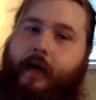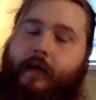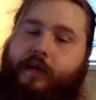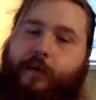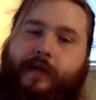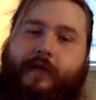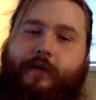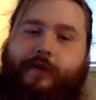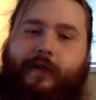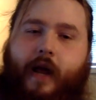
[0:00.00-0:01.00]
It's always
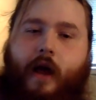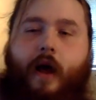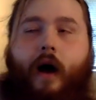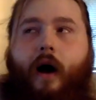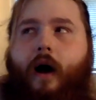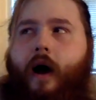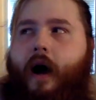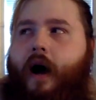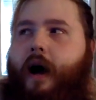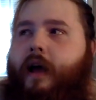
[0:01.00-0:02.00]
interesting.
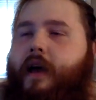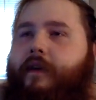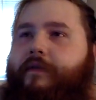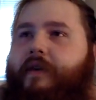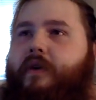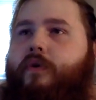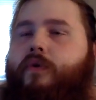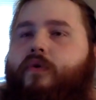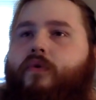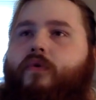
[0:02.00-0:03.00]
If
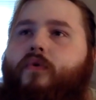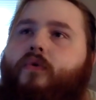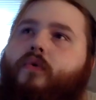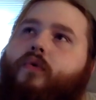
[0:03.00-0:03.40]
you